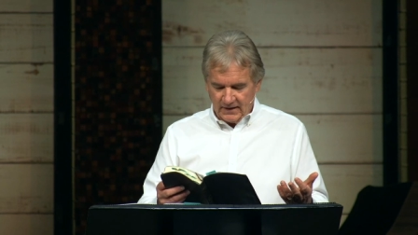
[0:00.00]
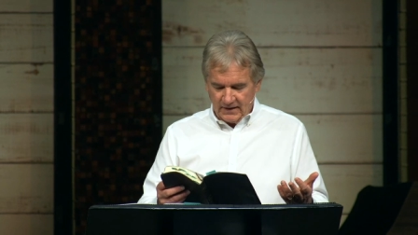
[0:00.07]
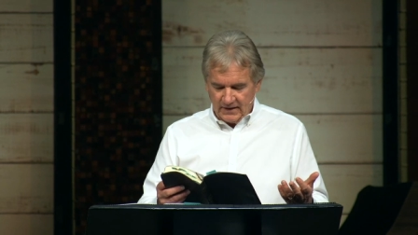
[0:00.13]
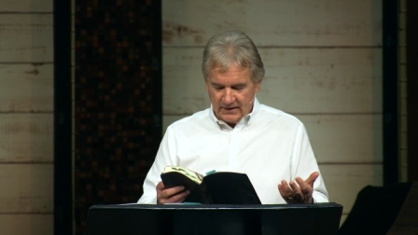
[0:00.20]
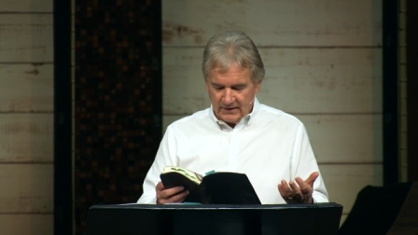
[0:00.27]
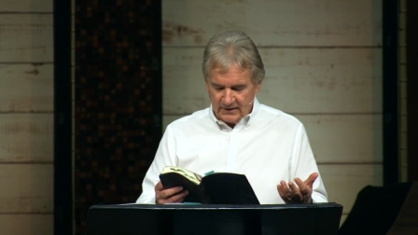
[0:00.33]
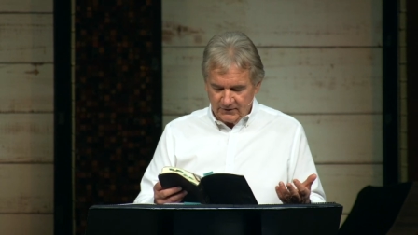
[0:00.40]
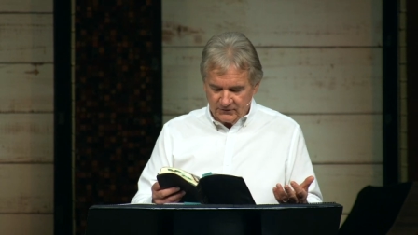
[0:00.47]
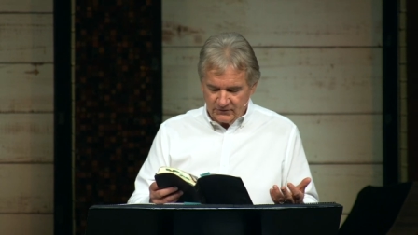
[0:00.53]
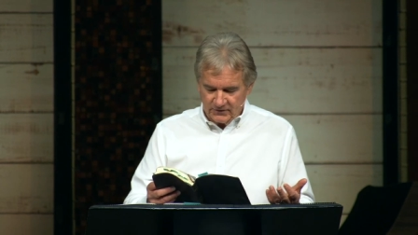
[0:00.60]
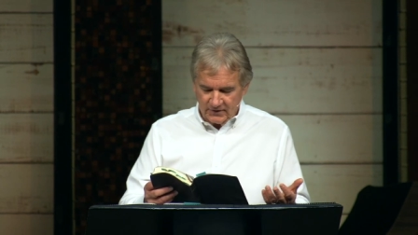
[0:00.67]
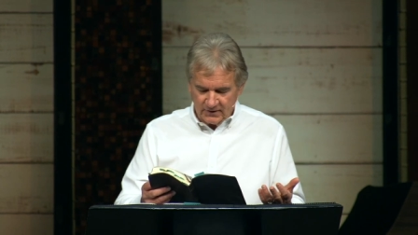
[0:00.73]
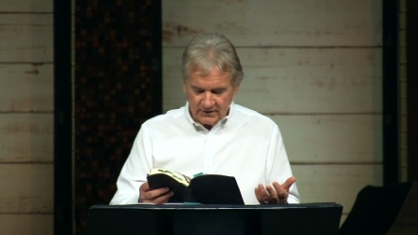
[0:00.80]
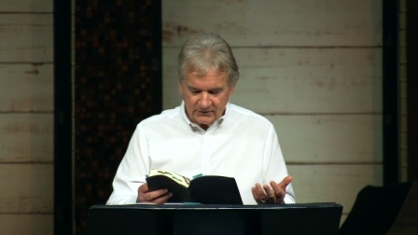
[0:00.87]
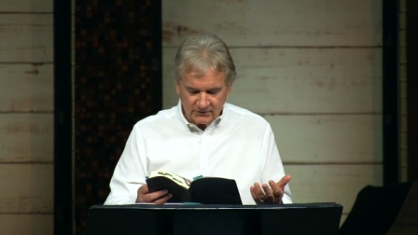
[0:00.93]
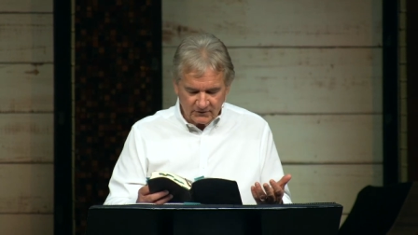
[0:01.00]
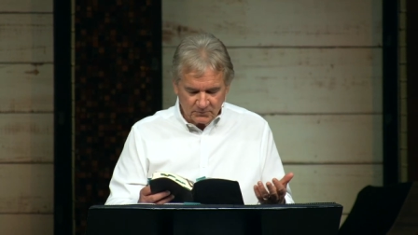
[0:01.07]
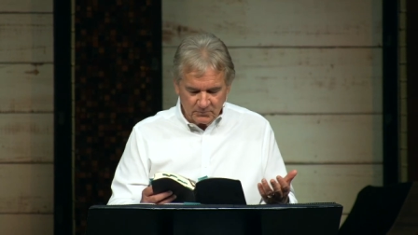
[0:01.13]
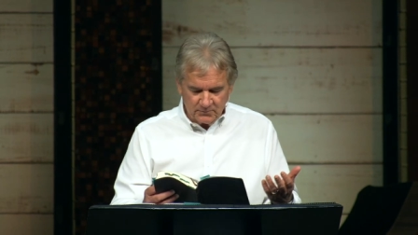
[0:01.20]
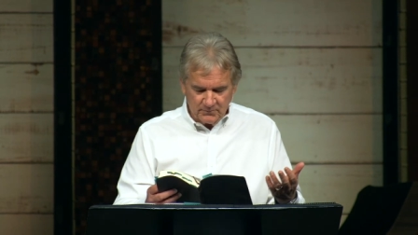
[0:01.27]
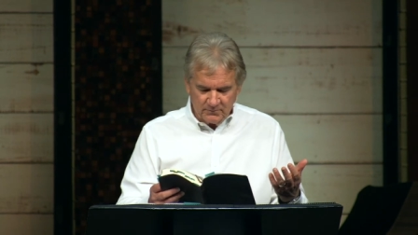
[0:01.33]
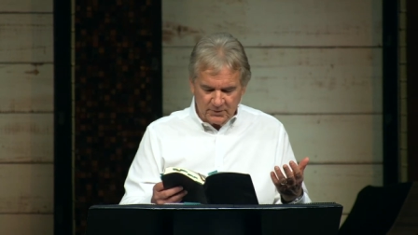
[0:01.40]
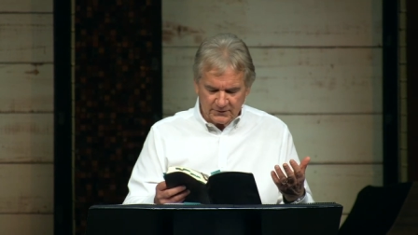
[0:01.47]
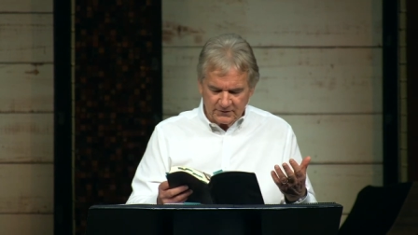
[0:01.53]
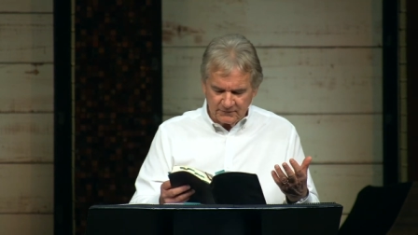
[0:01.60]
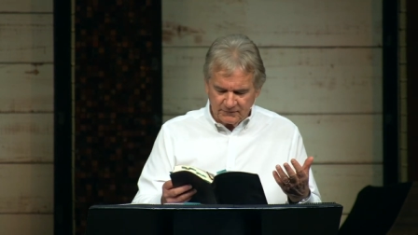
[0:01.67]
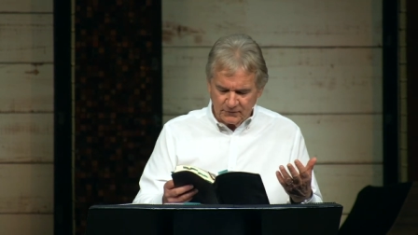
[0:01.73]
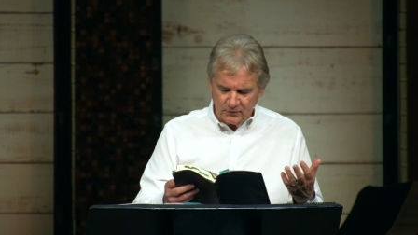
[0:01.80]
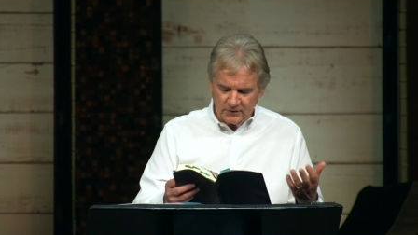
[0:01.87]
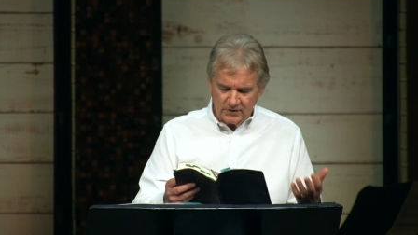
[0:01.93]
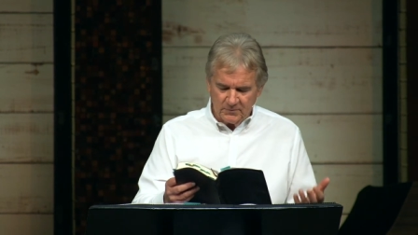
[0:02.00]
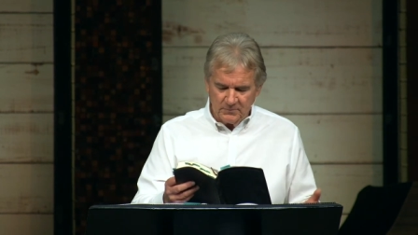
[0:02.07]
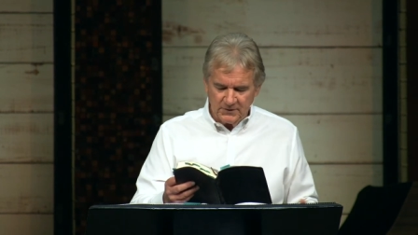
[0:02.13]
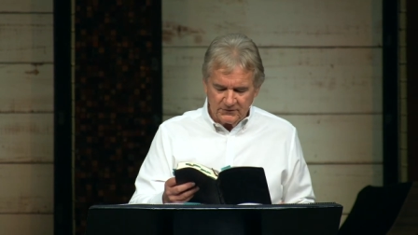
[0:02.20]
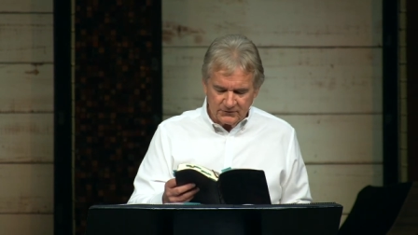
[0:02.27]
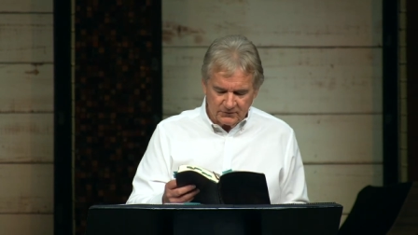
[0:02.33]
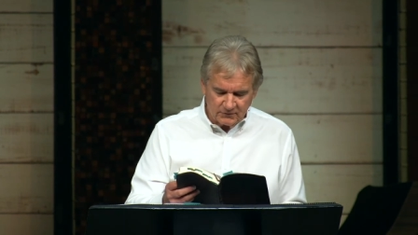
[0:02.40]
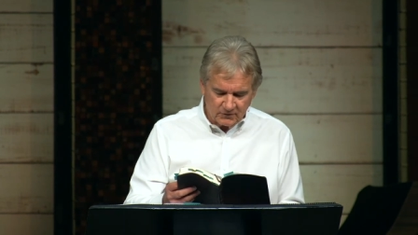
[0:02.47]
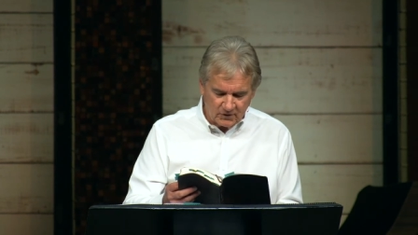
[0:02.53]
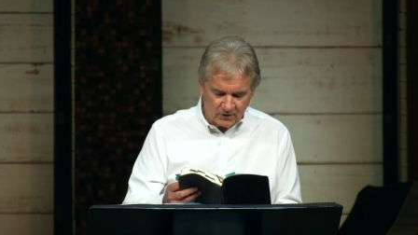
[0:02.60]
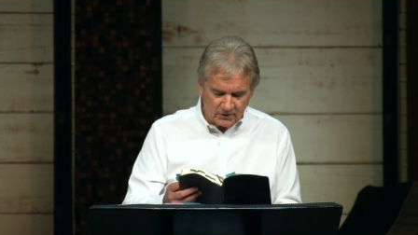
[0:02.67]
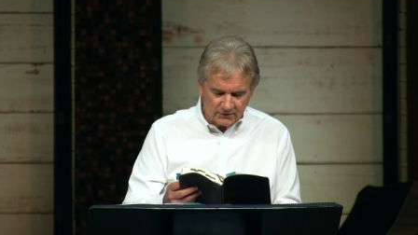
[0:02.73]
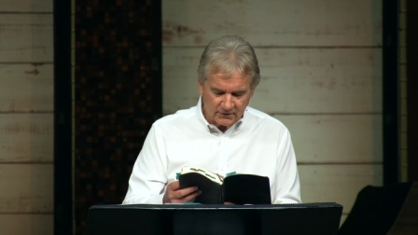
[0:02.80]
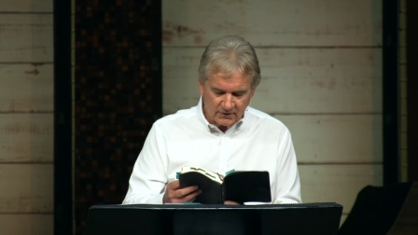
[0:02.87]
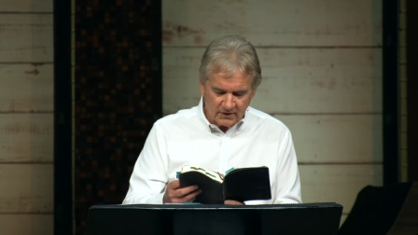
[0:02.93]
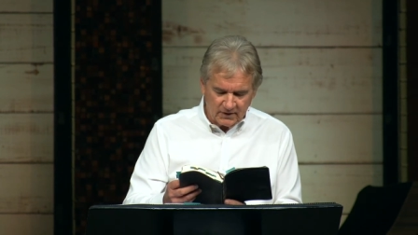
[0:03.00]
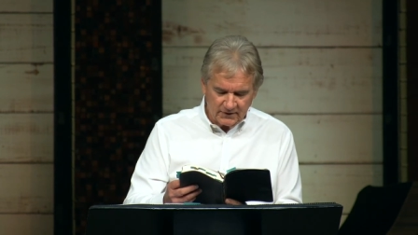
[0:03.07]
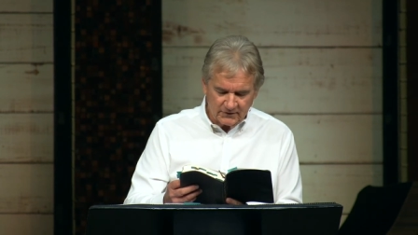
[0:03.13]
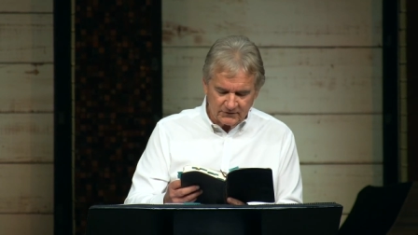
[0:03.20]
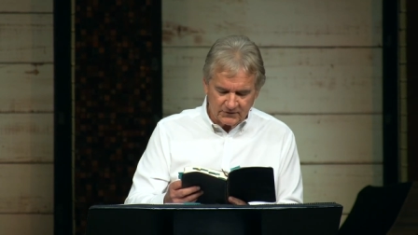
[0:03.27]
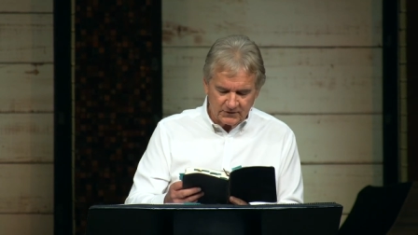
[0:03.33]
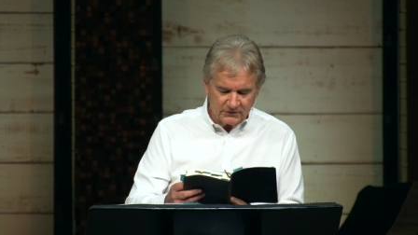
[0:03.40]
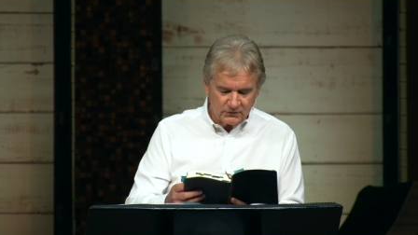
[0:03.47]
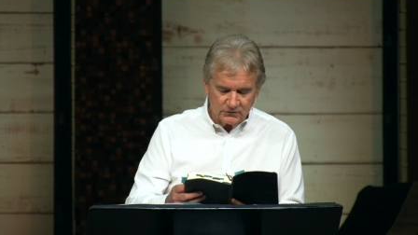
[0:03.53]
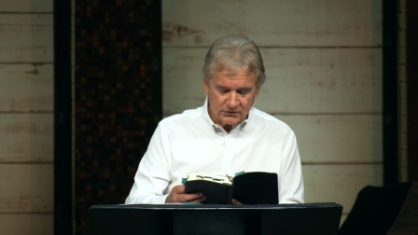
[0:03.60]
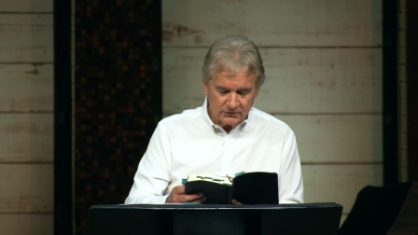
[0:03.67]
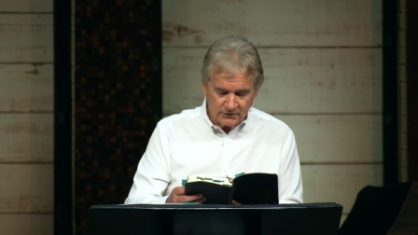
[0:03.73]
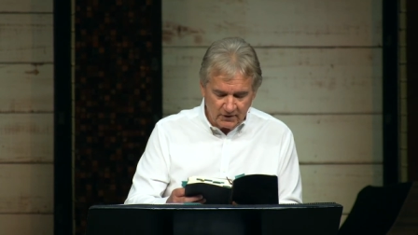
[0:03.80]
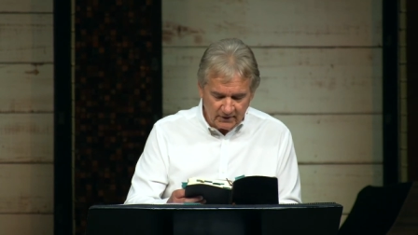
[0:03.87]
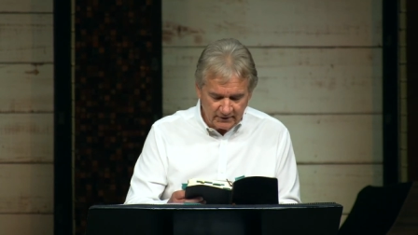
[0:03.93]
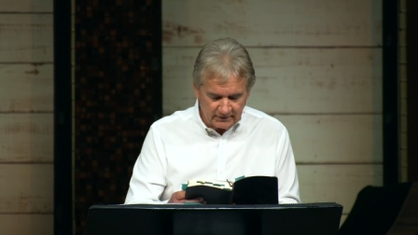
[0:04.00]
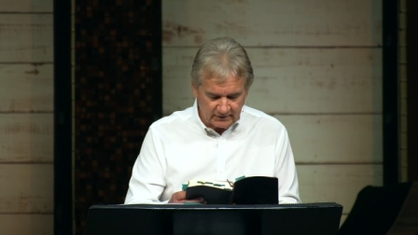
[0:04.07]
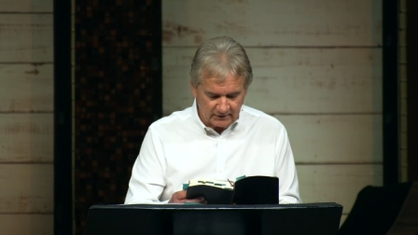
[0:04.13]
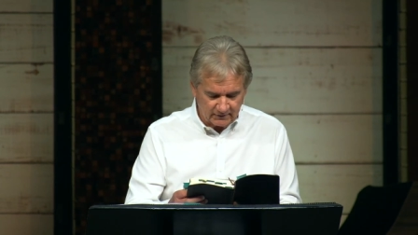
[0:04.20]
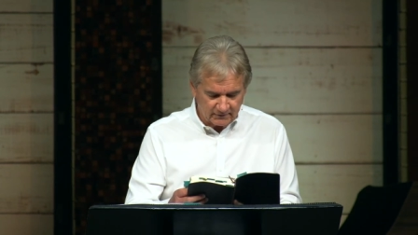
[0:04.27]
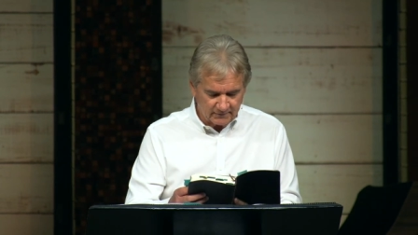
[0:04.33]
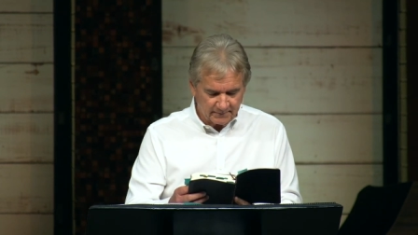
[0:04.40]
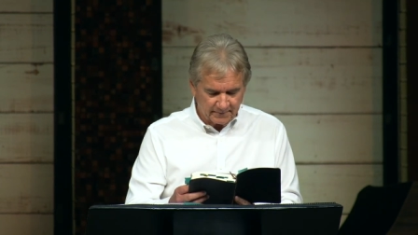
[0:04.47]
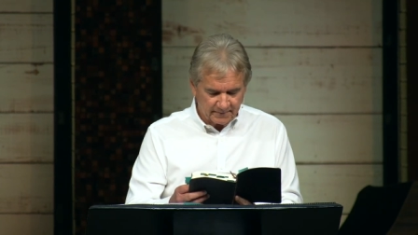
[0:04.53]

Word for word: And he, and he says, But the fruit in the midst of the garden, God has said, You shall not eat.